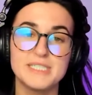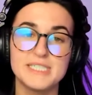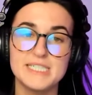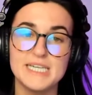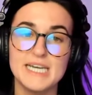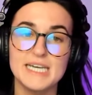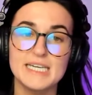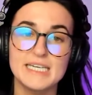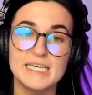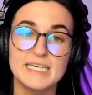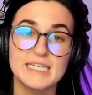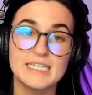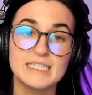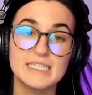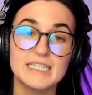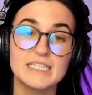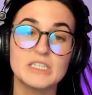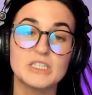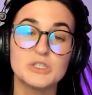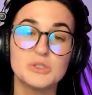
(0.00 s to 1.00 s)

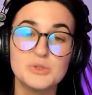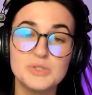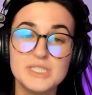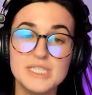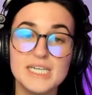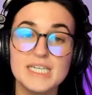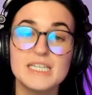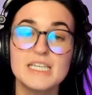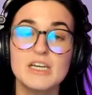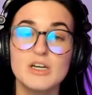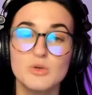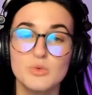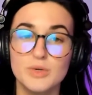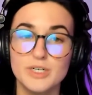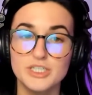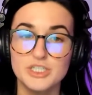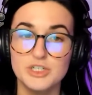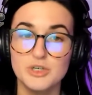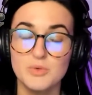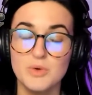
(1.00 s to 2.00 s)
mistakenly losing the
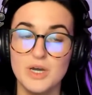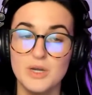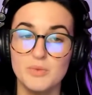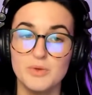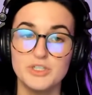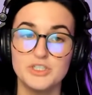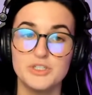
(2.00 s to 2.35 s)
original one,